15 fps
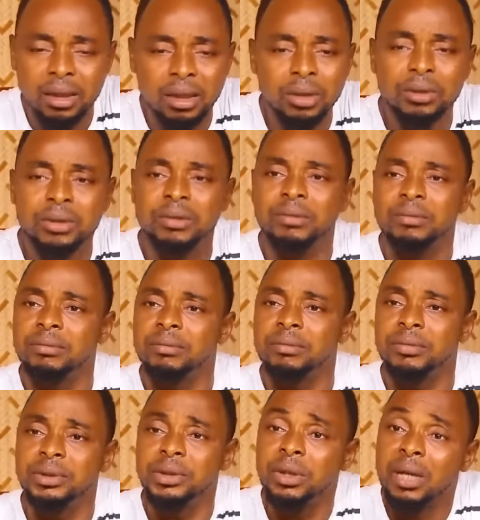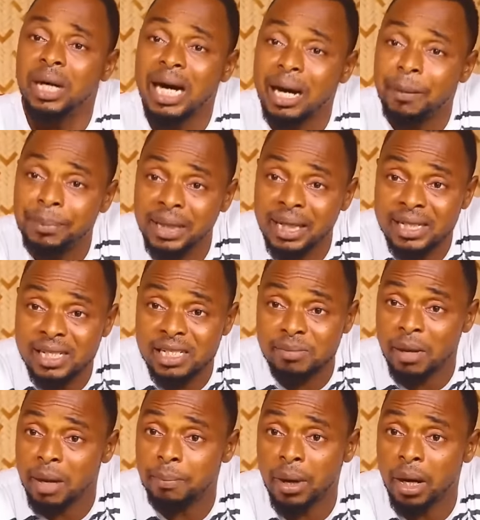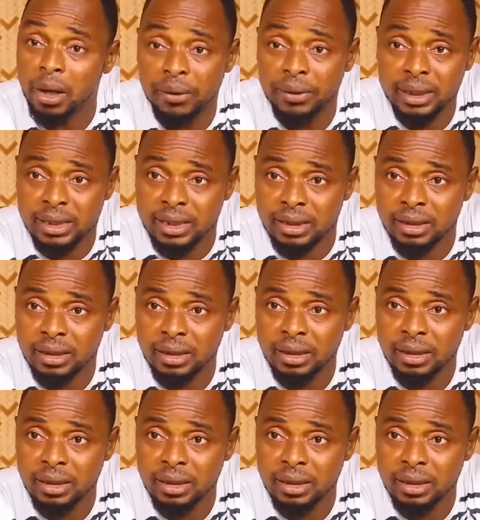Look, your happiness is my priority.